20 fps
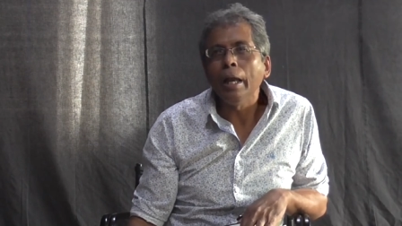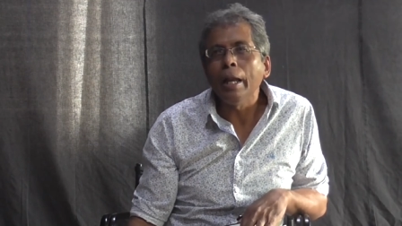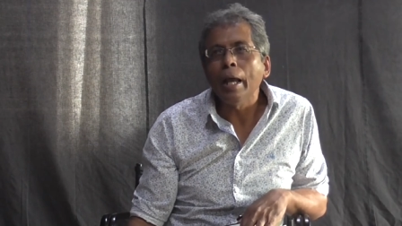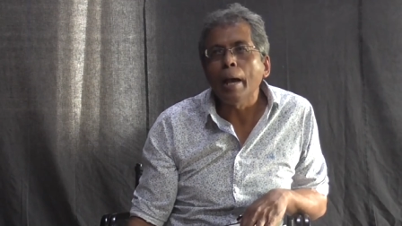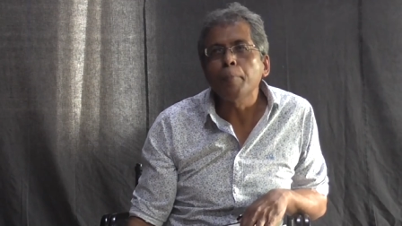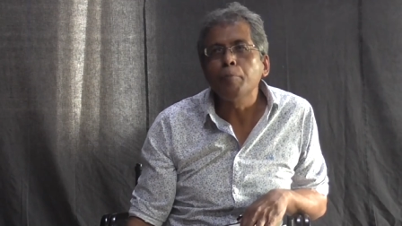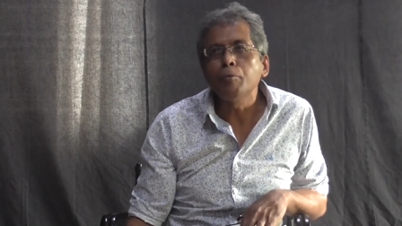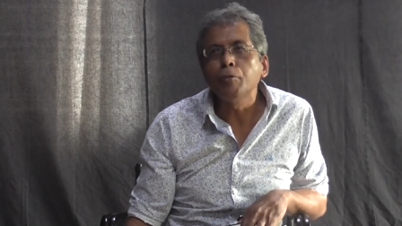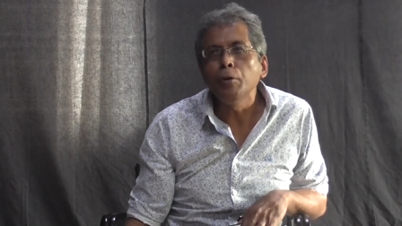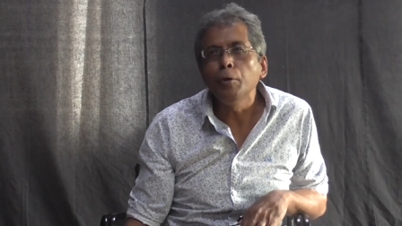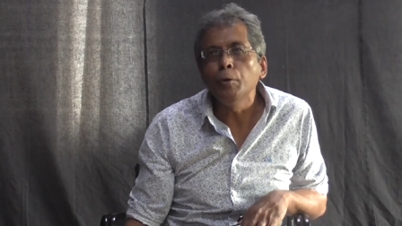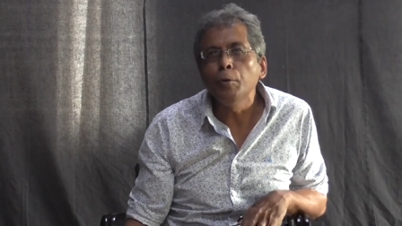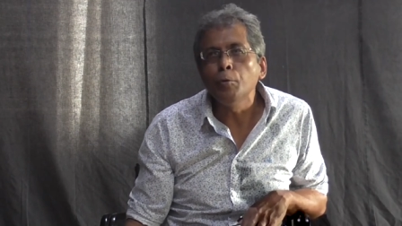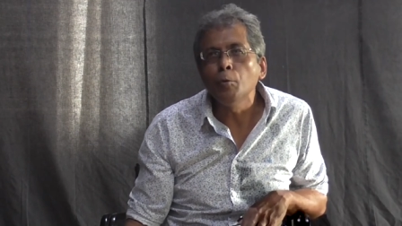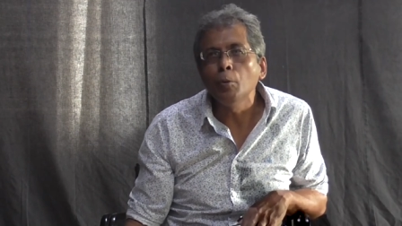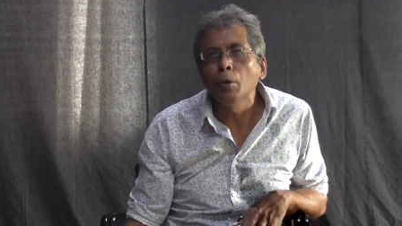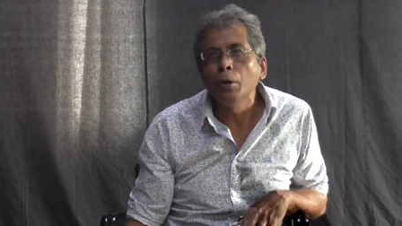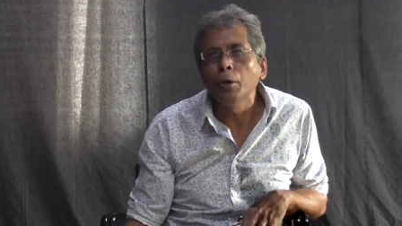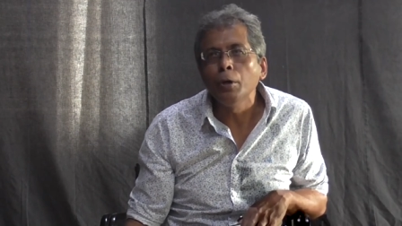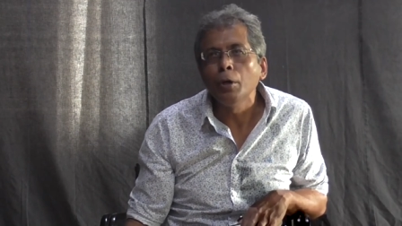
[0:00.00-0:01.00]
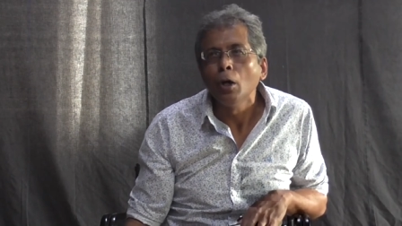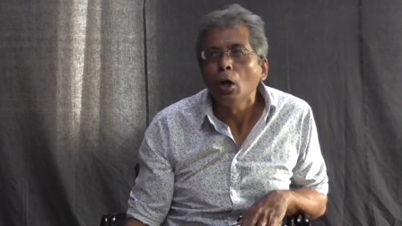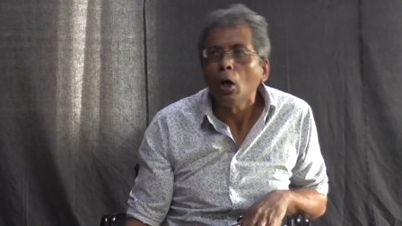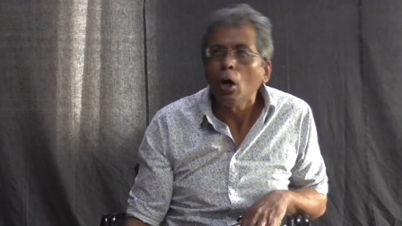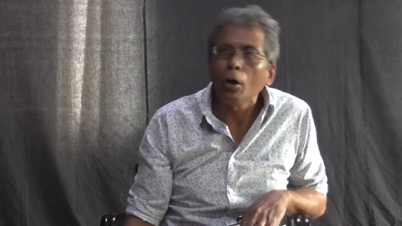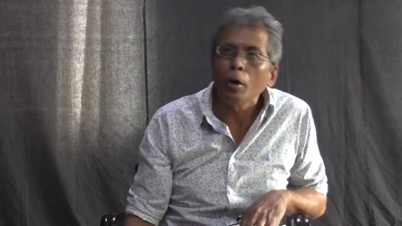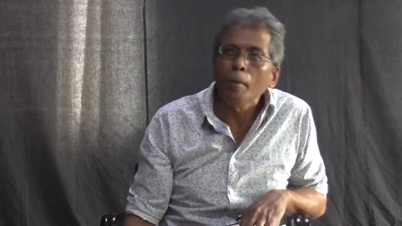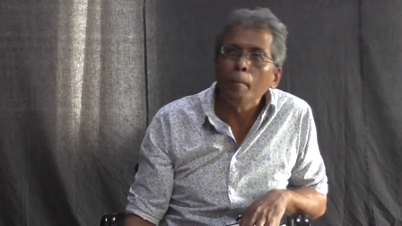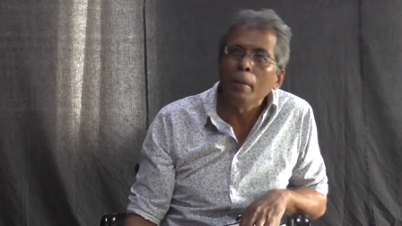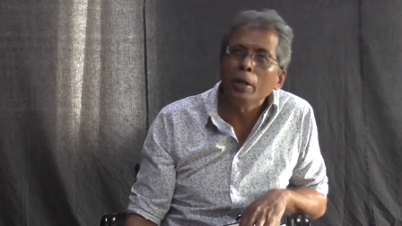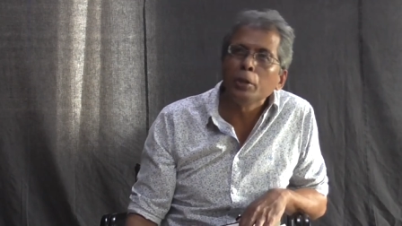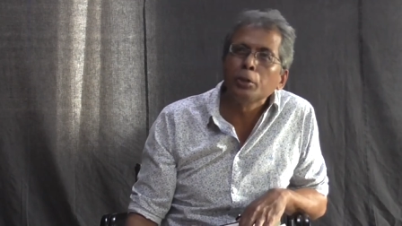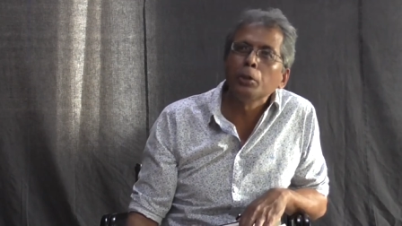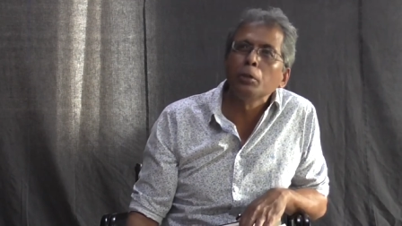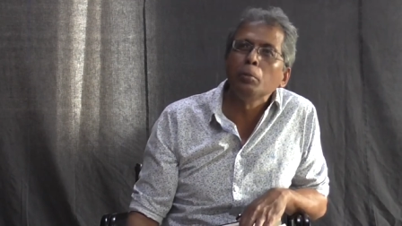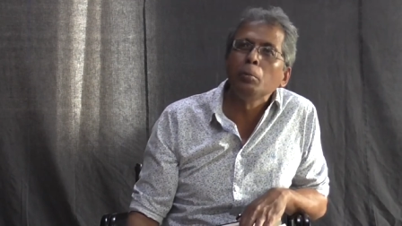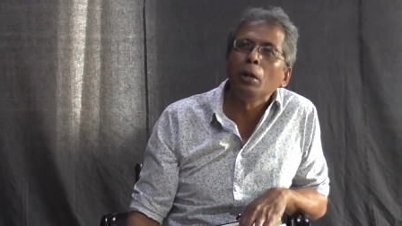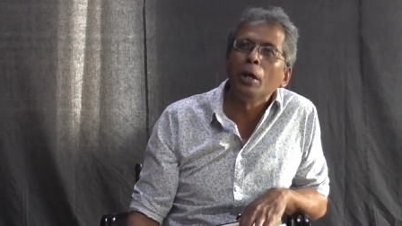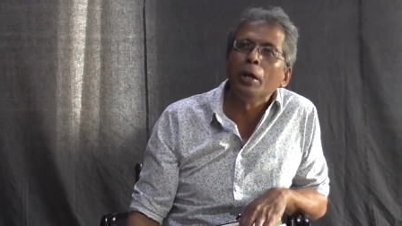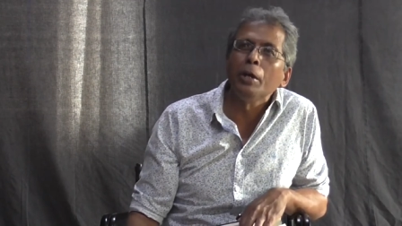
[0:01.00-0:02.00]
an absolute word or a
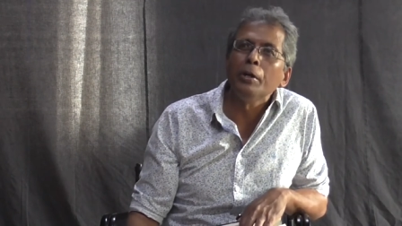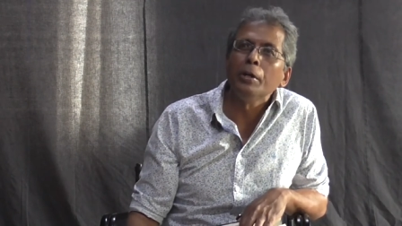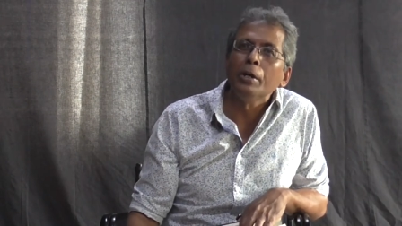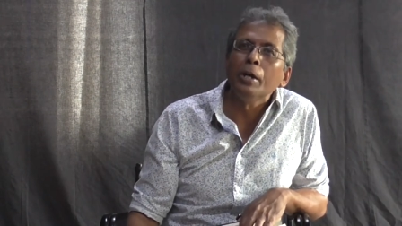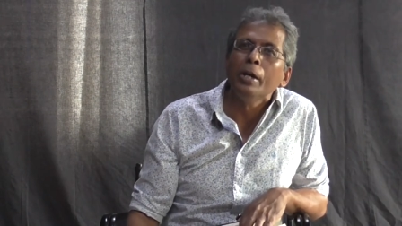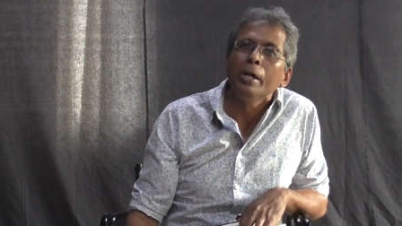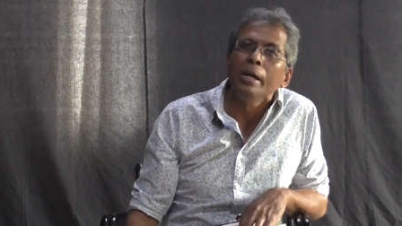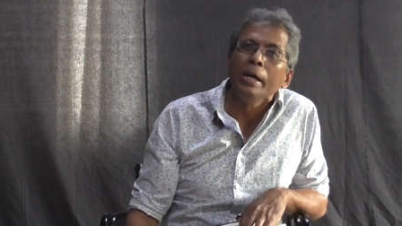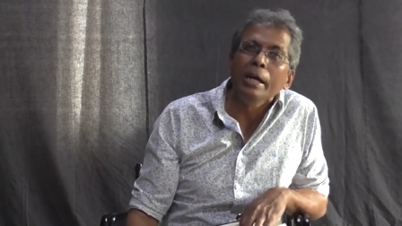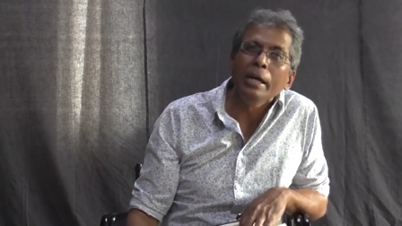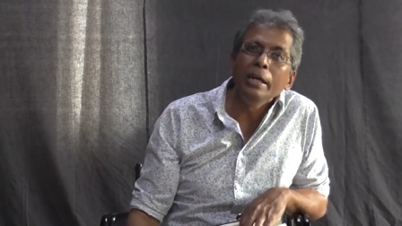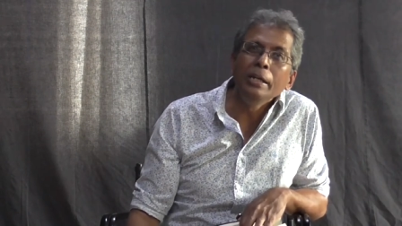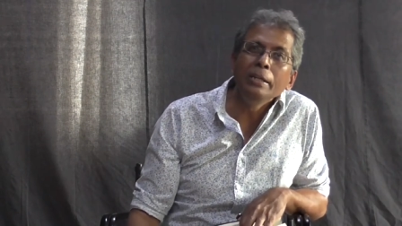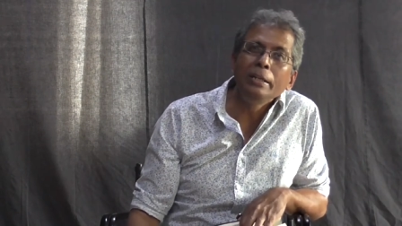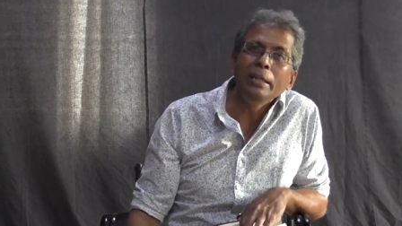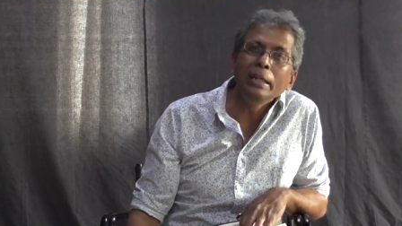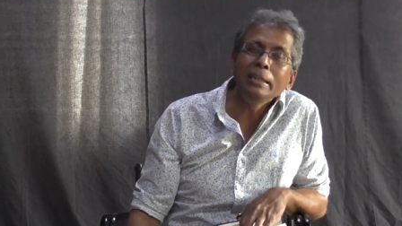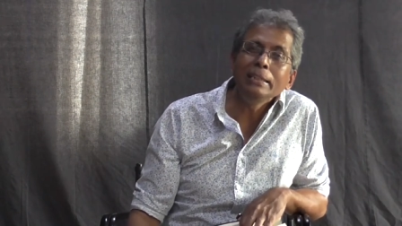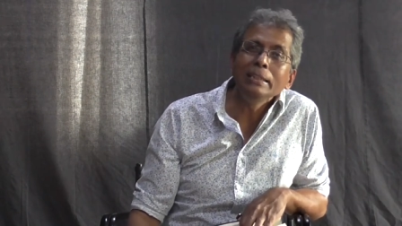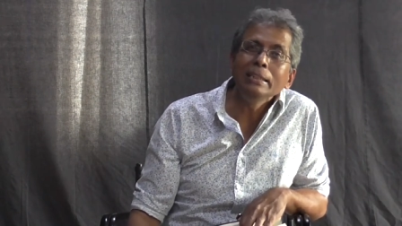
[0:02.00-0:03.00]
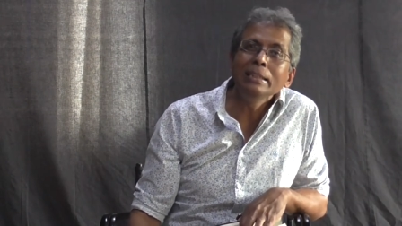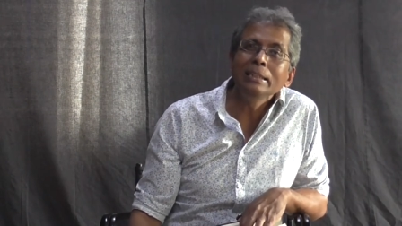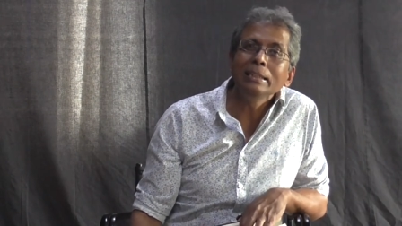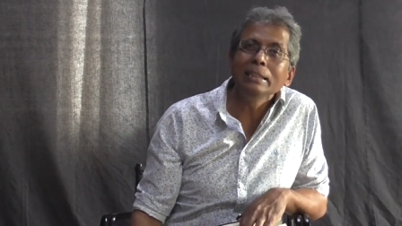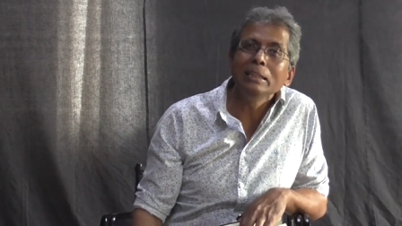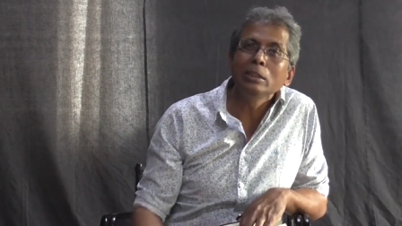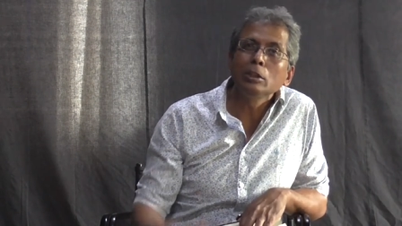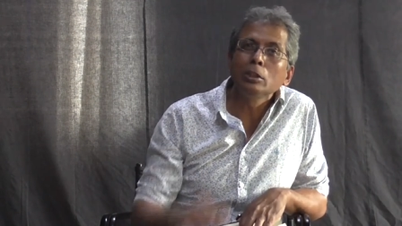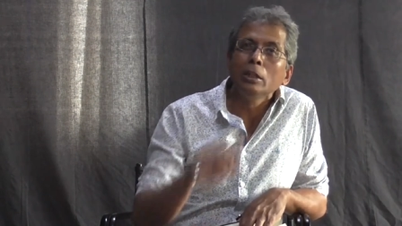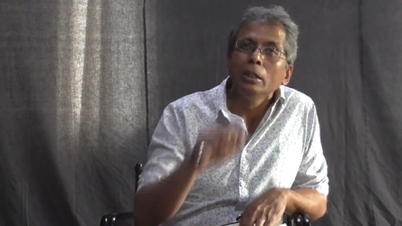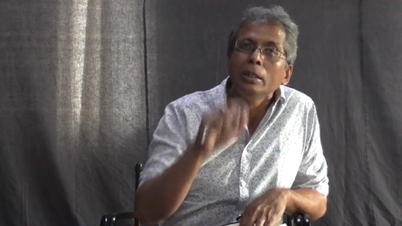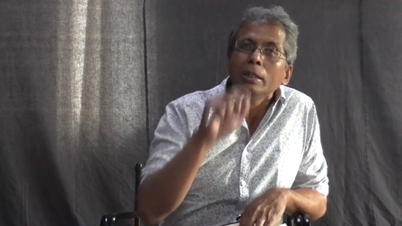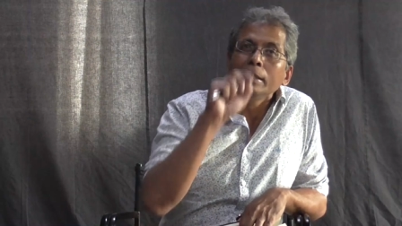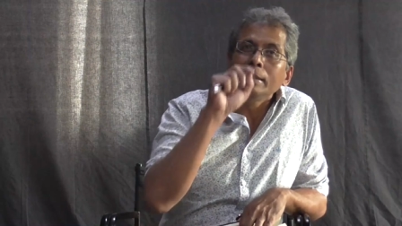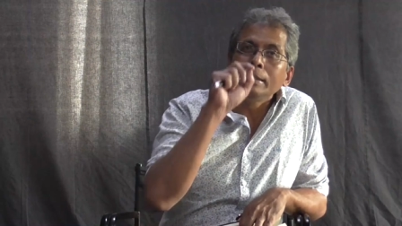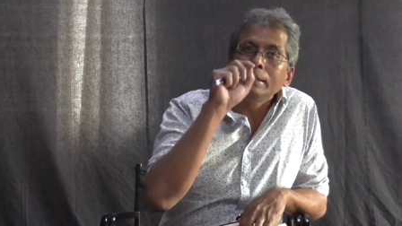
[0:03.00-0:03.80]
measurable idea. Intelligence is